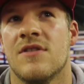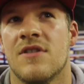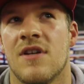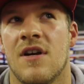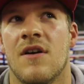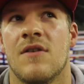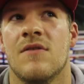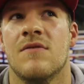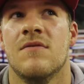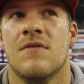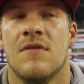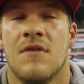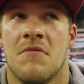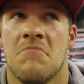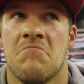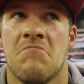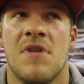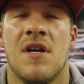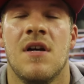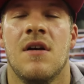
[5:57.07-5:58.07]
So,
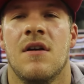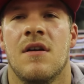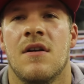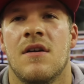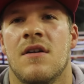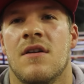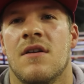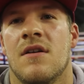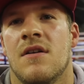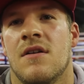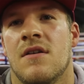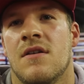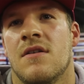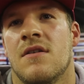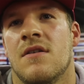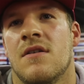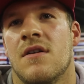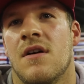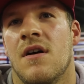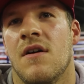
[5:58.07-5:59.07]

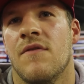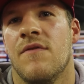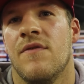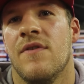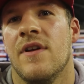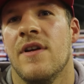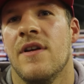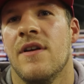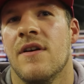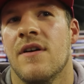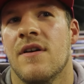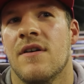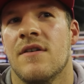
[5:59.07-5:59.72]
hopefully